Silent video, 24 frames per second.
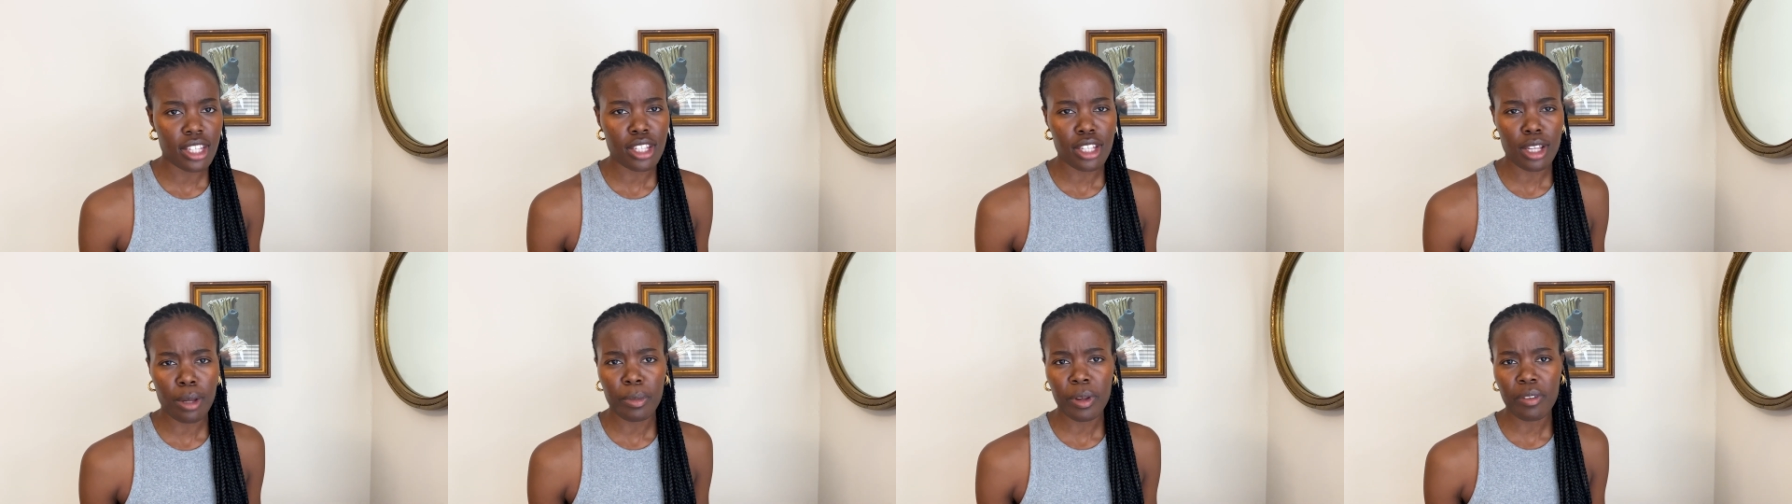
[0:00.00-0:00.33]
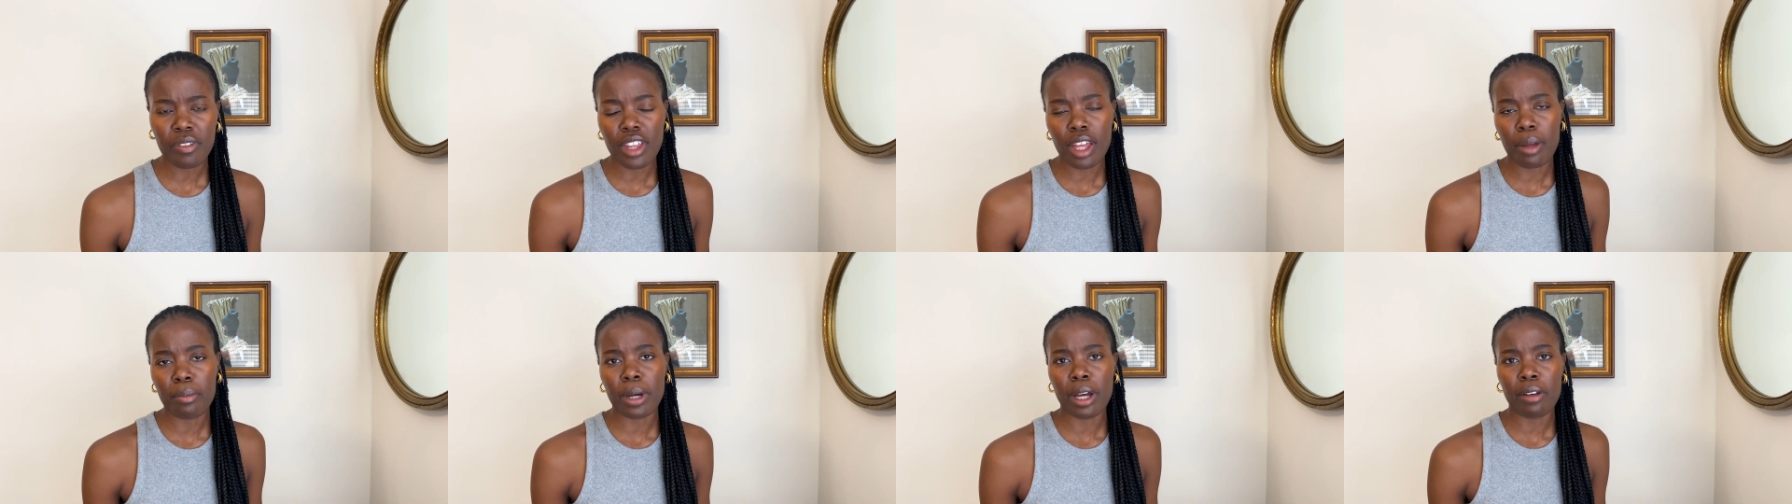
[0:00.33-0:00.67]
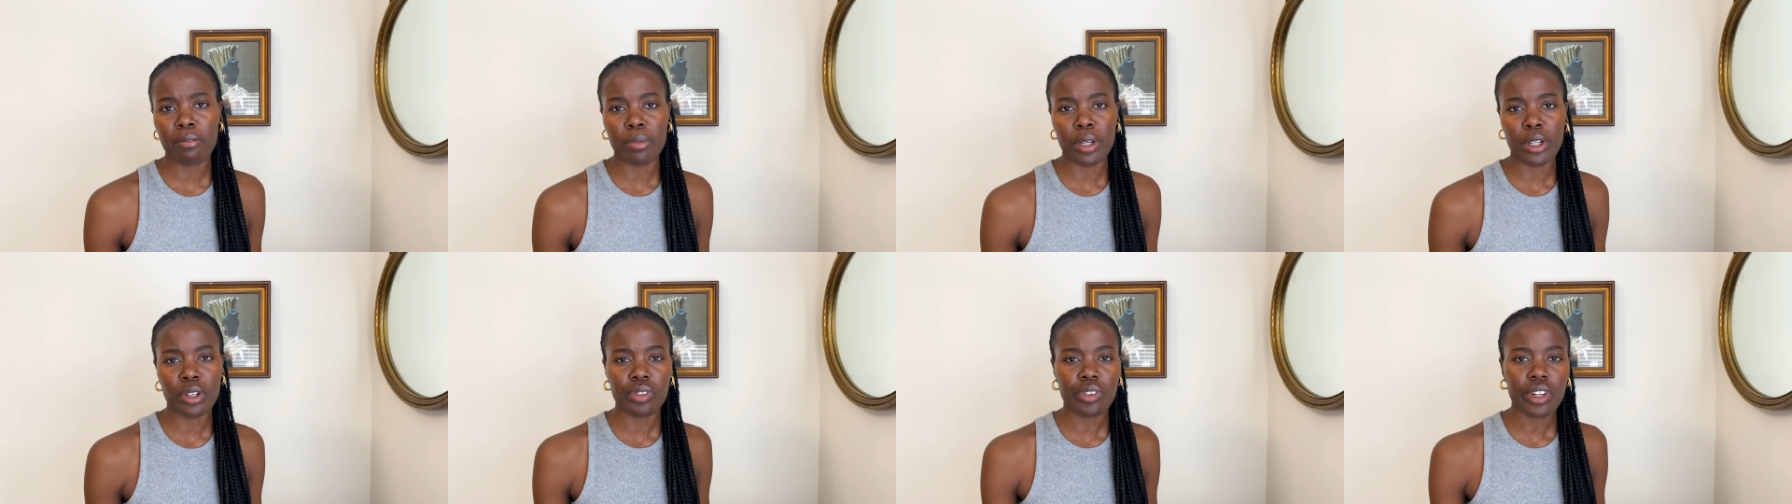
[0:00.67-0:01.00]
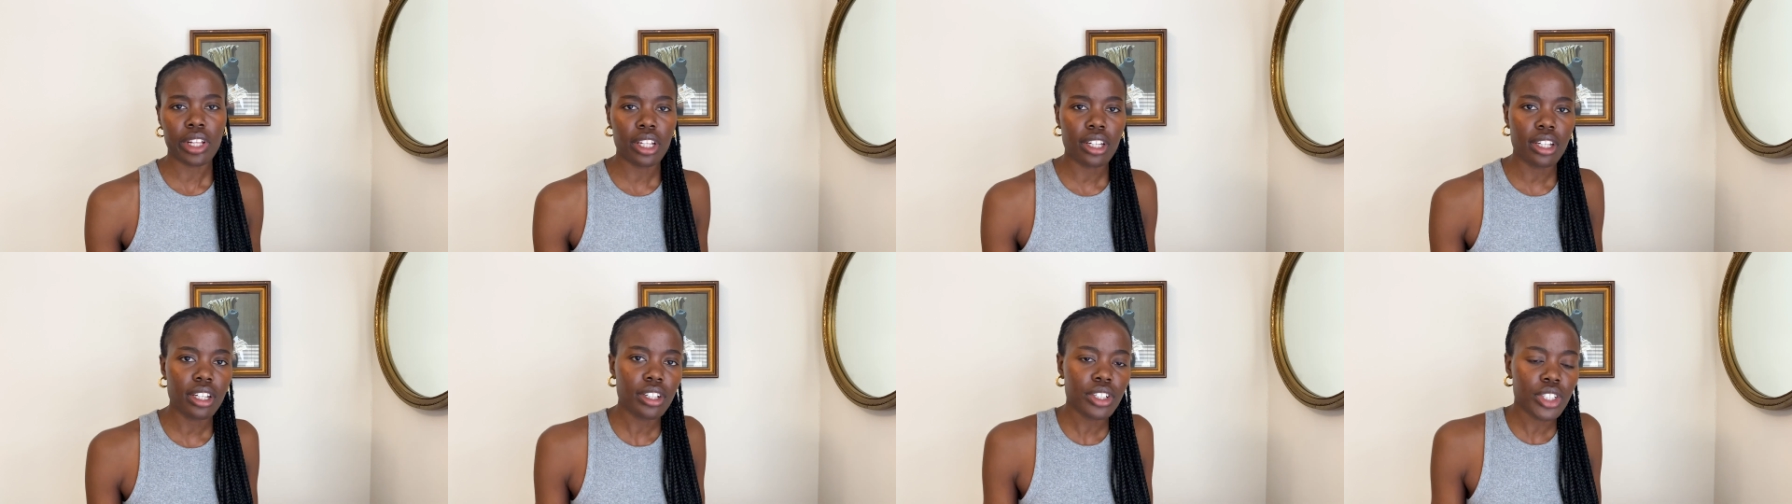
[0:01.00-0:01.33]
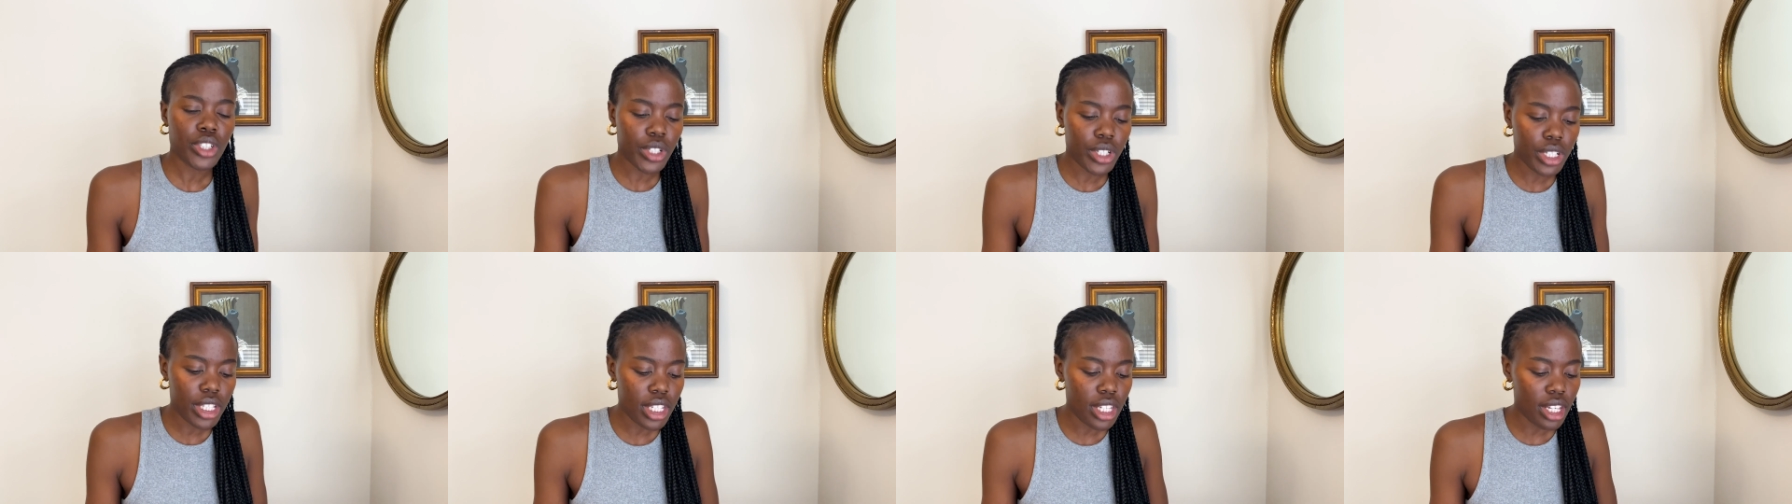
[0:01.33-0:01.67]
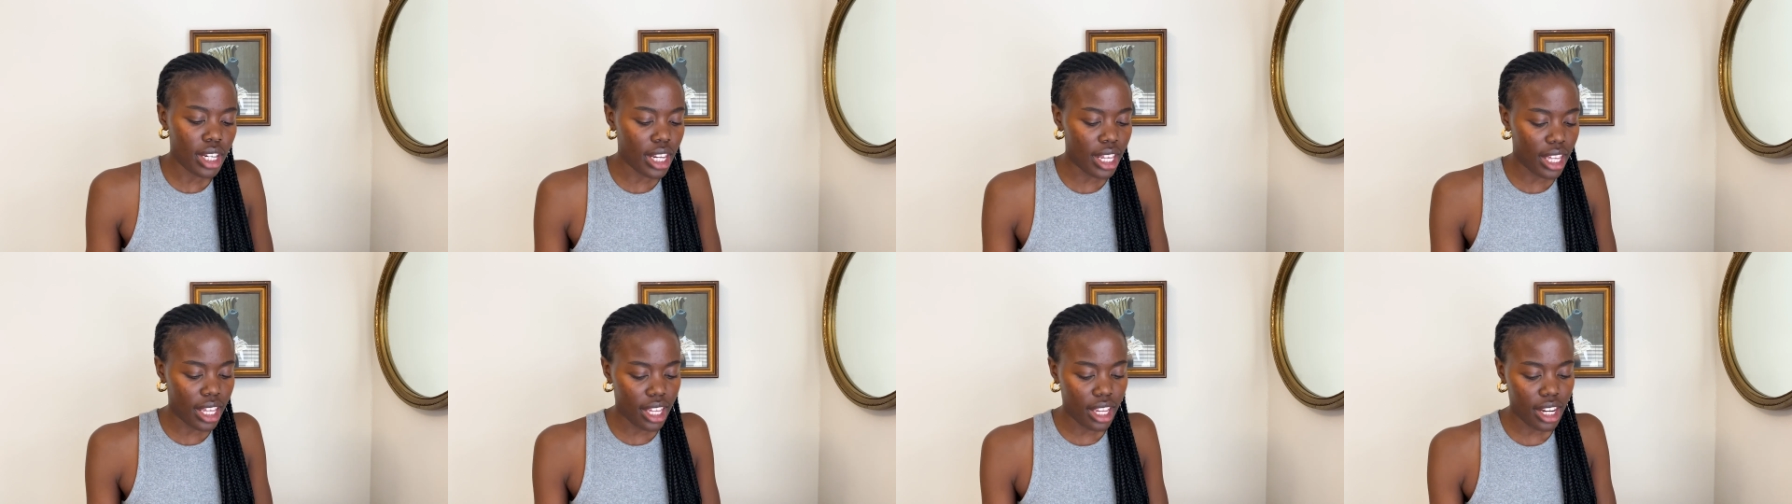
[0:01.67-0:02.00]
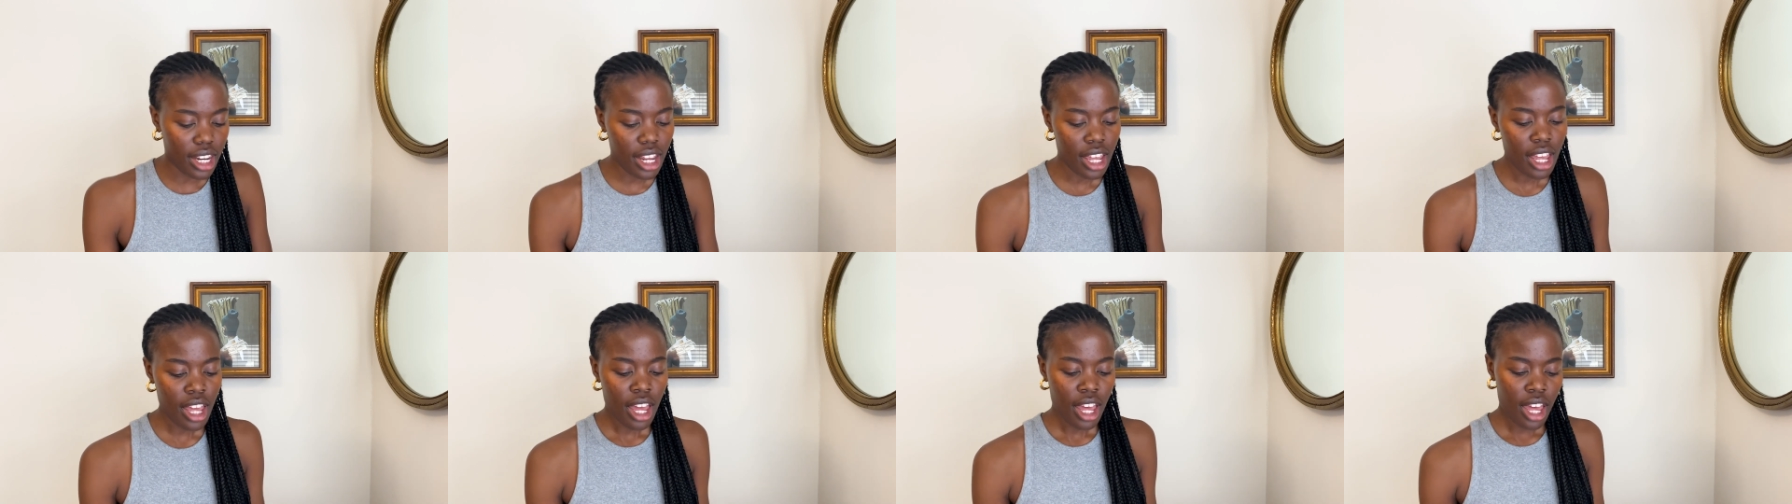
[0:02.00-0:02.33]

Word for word: some of them I've been really interested in.